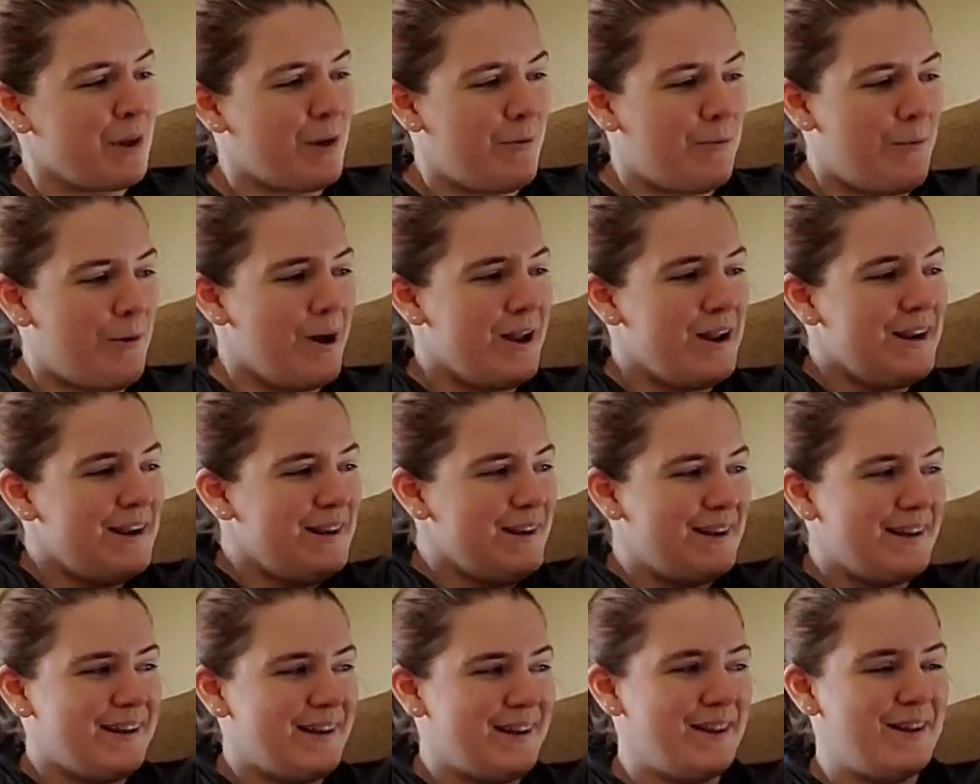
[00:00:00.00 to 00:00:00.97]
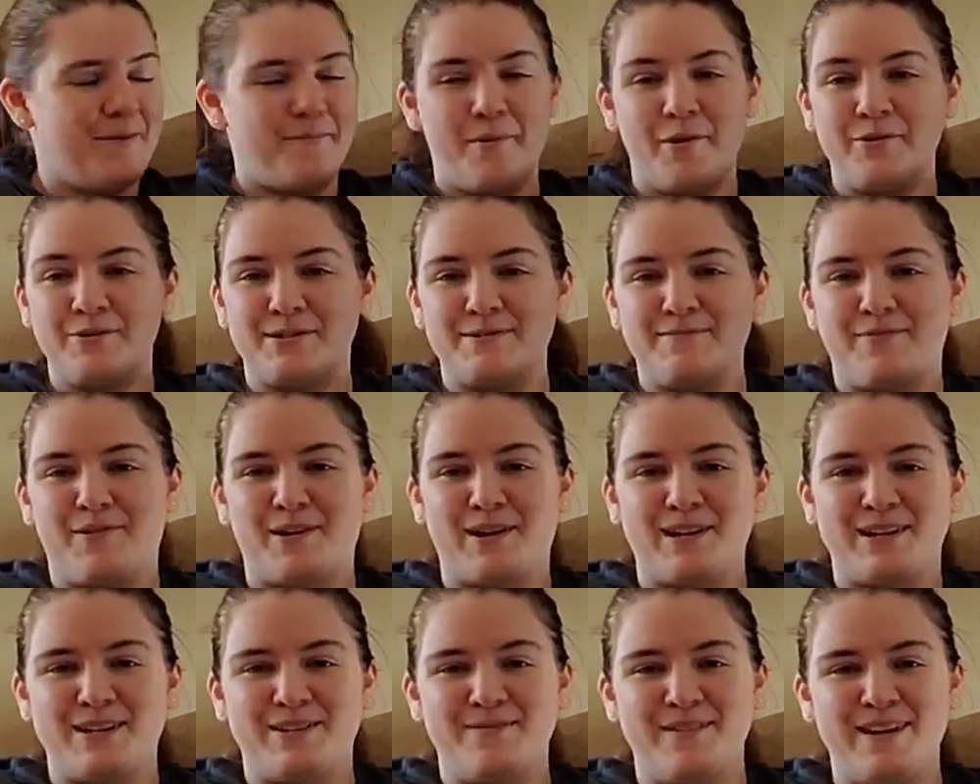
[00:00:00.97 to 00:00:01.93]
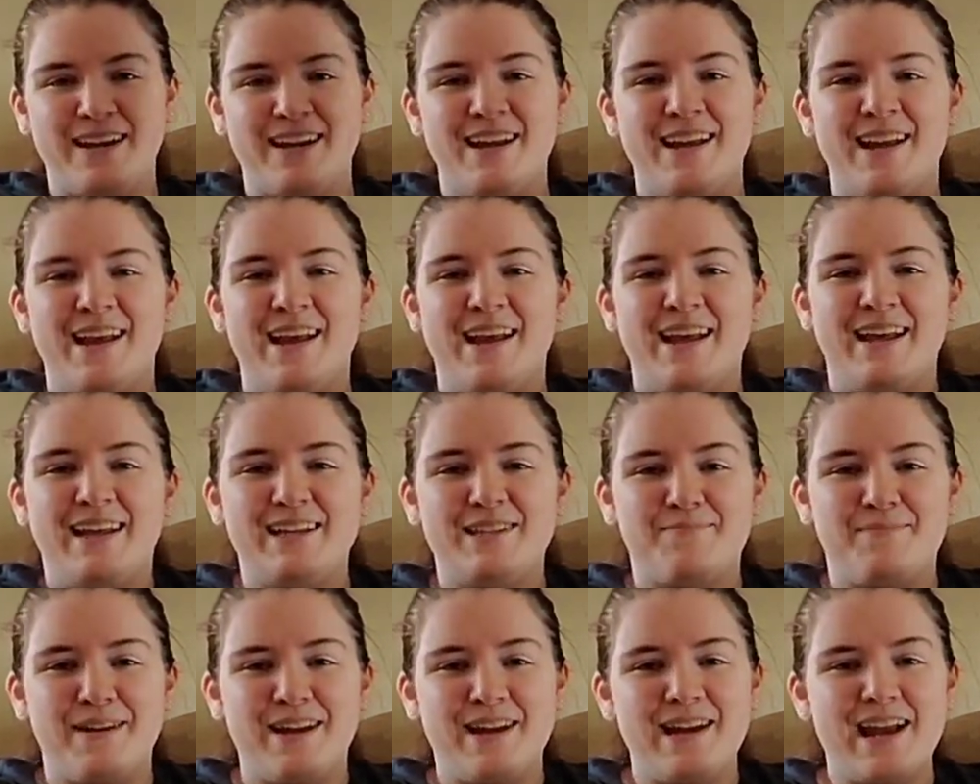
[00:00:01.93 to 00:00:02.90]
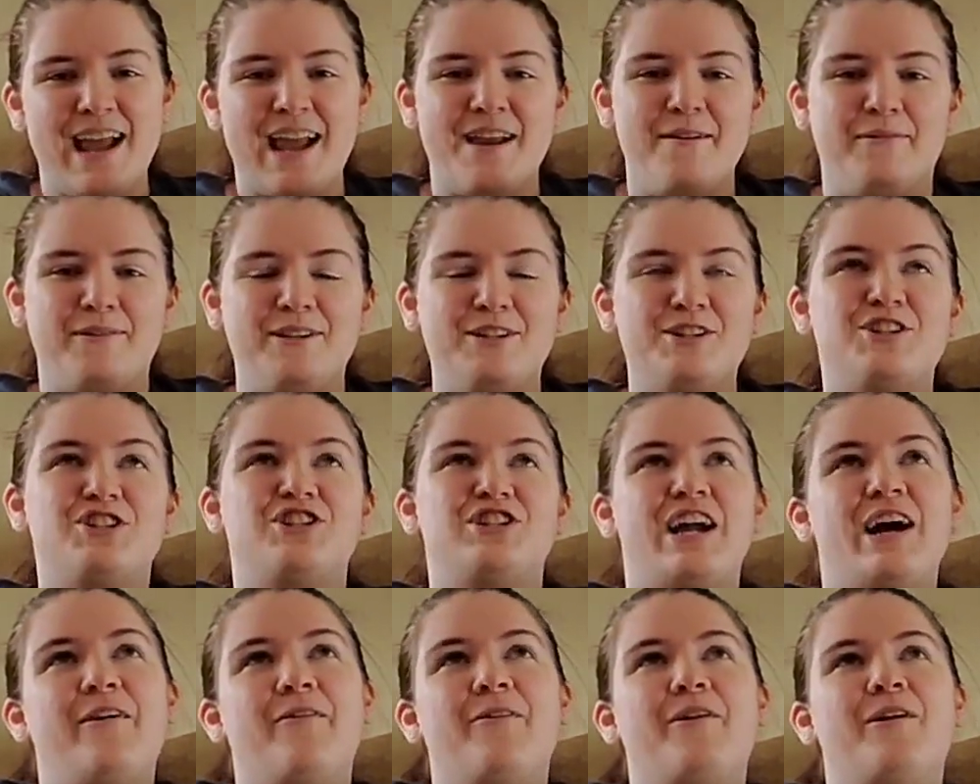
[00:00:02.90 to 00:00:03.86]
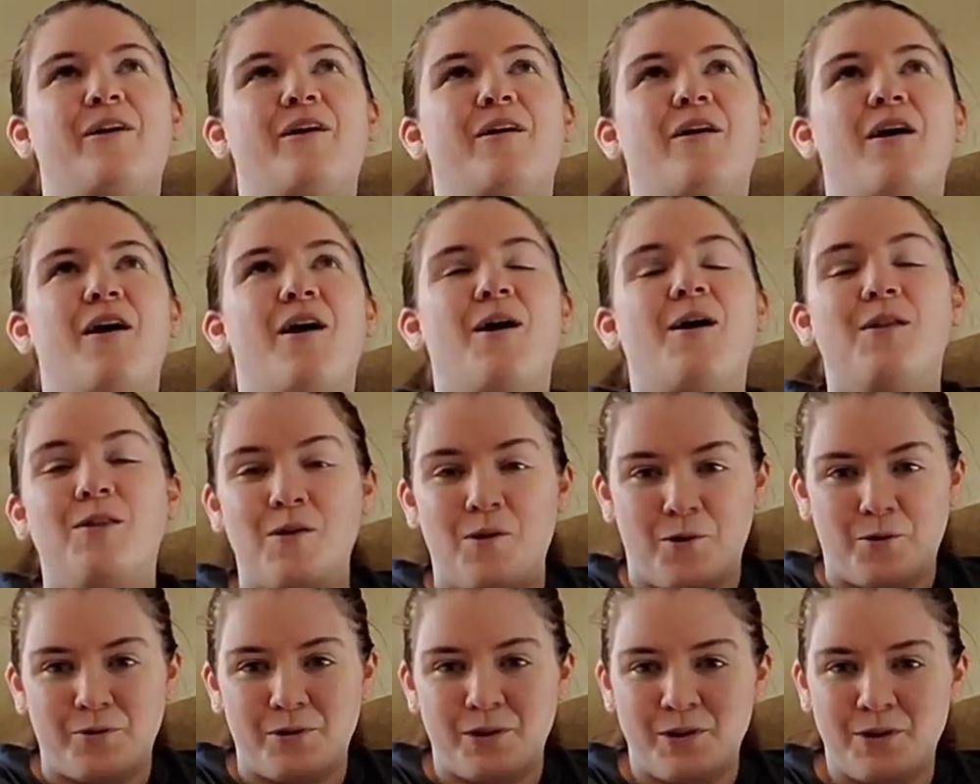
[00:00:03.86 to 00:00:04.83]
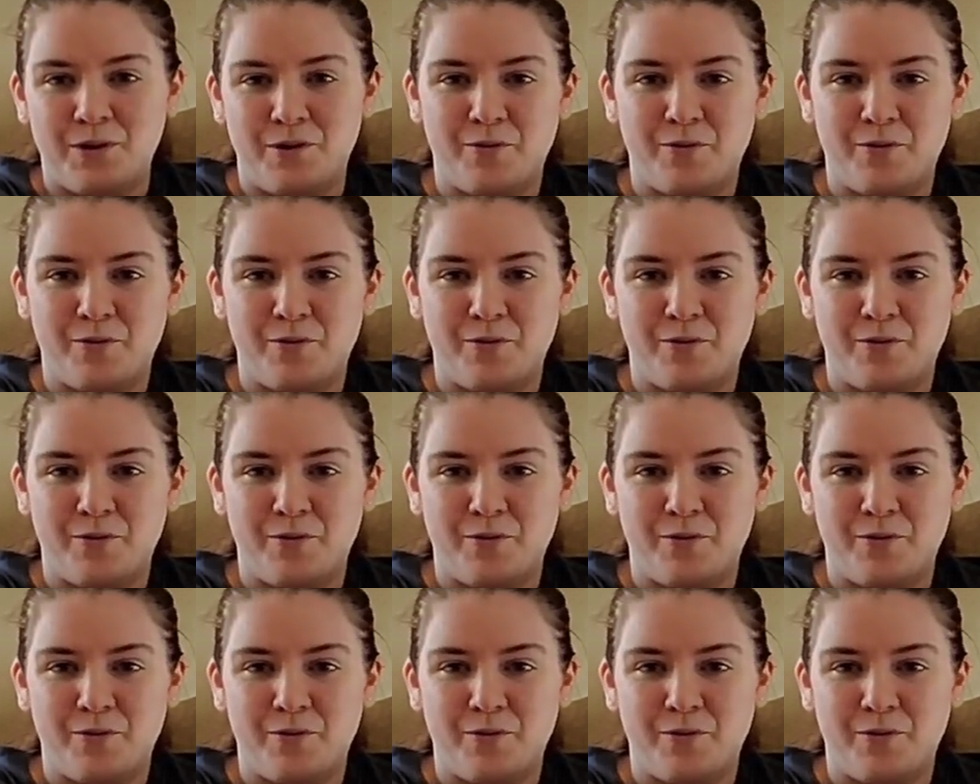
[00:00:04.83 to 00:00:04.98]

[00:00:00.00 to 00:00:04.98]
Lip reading: One, the most important to me, is being able to shower alone.